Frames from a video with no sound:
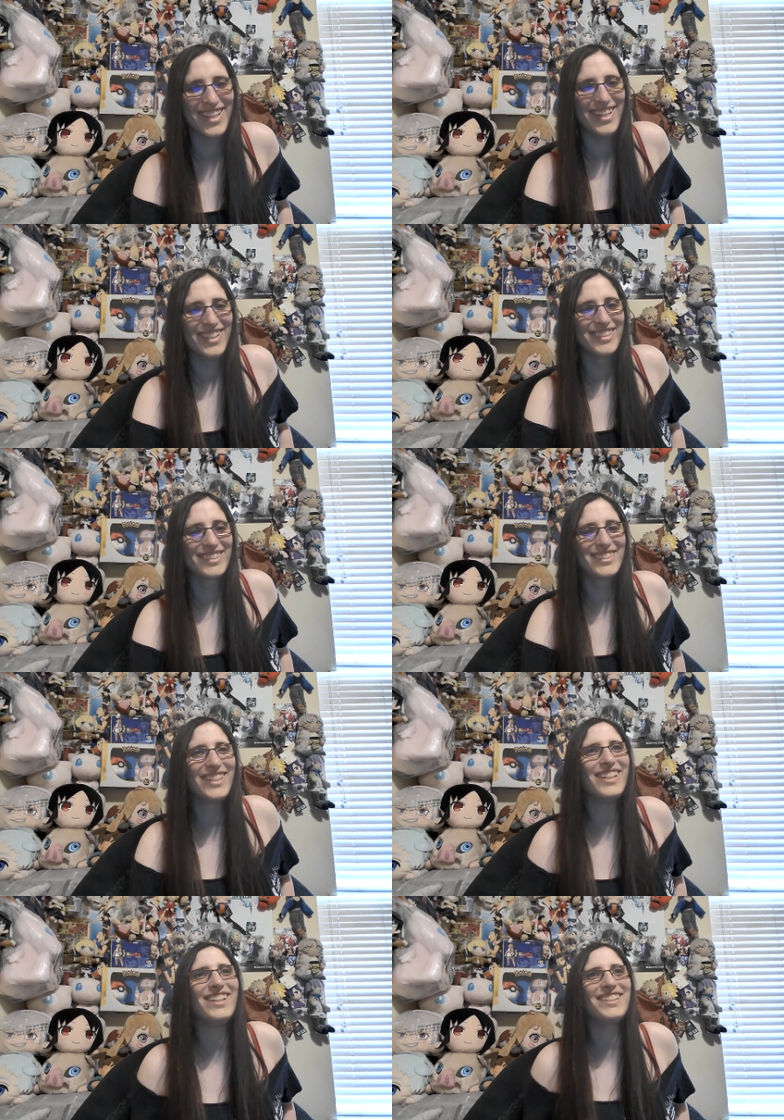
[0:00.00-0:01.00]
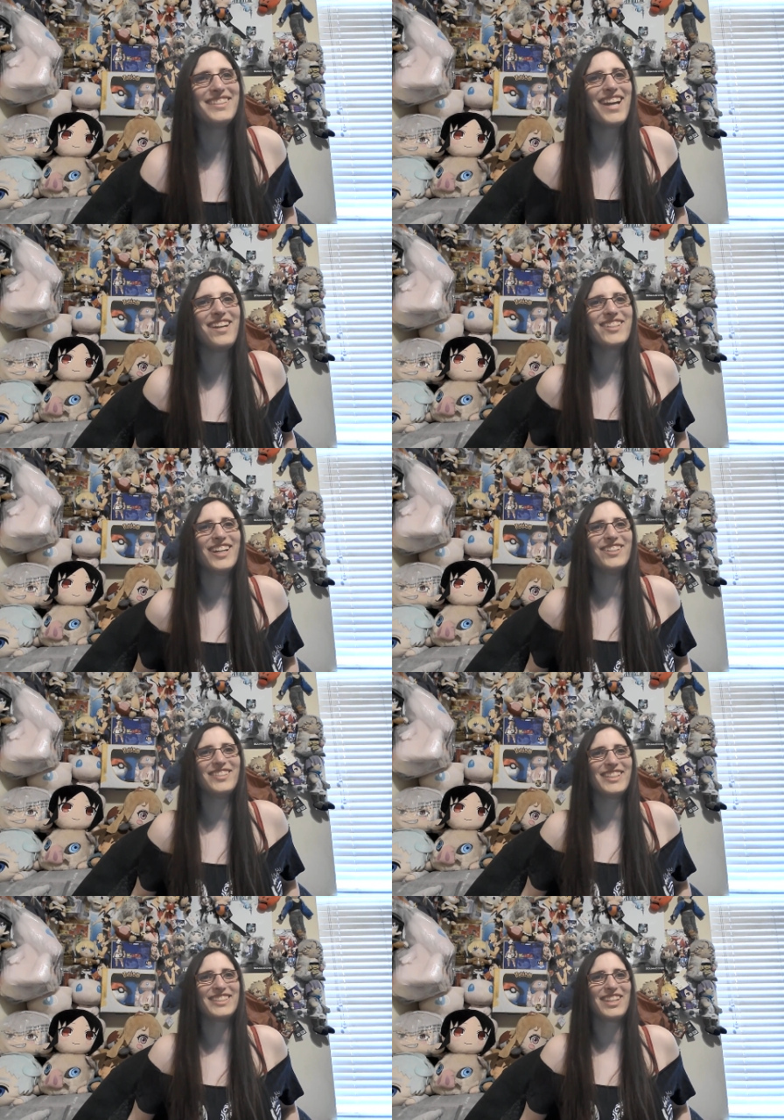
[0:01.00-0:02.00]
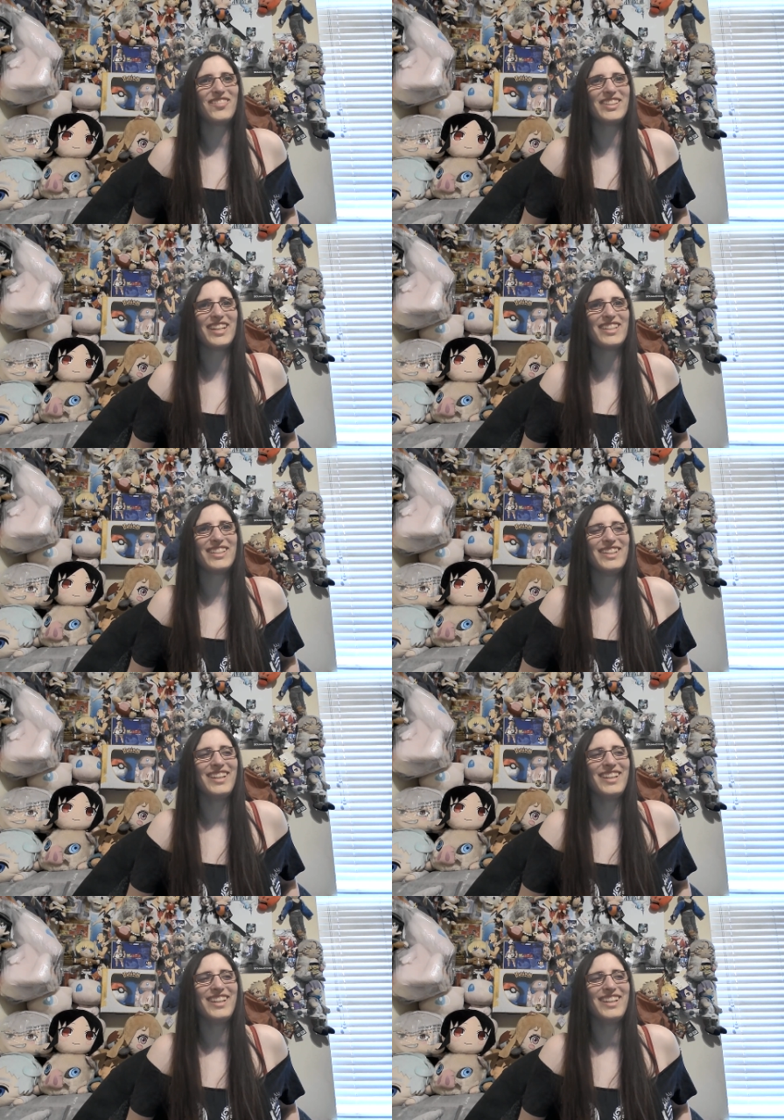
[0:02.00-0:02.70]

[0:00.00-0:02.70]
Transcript: now Code is giving like